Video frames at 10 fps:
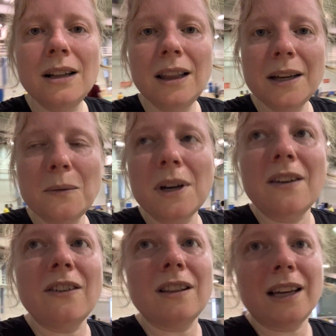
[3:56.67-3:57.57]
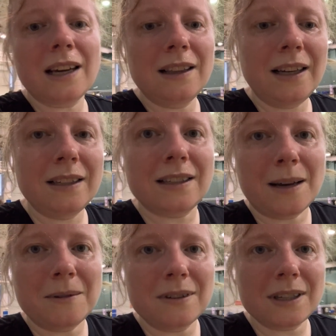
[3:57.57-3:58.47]
Like, whatever. Like, I like
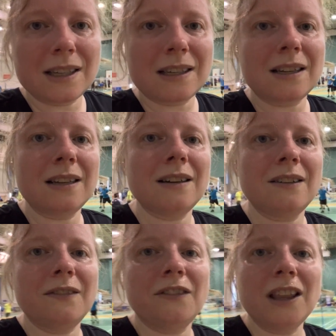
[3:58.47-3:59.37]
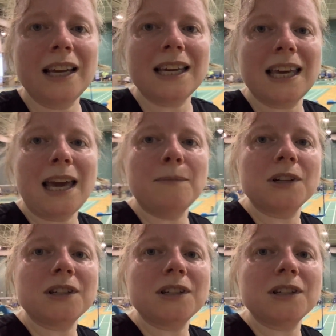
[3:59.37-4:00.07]
doubles for like a game or